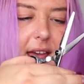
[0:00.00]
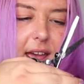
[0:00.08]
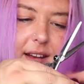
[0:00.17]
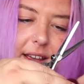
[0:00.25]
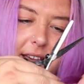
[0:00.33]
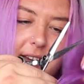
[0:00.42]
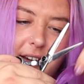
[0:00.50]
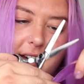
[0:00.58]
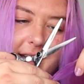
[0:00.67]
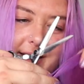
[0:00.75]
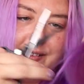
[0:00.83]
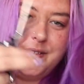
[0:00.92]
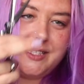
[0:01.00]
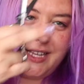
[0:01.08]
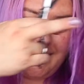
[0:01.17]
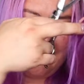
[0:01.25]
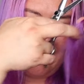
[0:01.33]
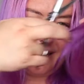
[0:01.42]
And I can kind of
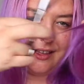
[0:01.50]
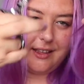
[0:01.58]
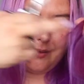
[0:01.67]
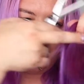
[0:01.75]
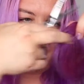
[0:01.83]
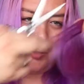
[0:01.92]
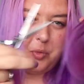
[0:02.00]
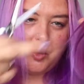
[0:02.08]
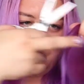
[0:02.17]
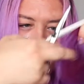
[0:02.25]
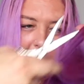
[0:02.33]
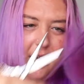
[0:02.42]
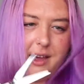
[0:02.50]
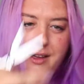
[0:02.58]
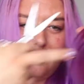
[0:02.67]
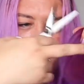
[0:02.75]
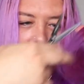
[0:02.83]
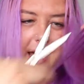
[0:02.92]
see like when I pull it
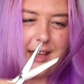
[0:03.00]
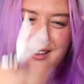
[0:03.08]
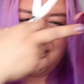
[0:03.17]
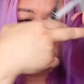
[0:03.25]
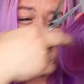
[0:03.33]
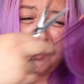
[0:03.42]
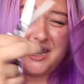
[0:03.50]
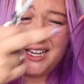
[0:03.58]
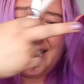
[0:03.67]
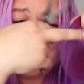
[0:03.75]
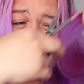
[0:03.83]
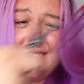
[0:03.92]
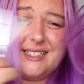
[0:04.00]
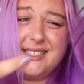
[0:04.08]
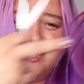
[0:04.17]
apart, the angle it already is,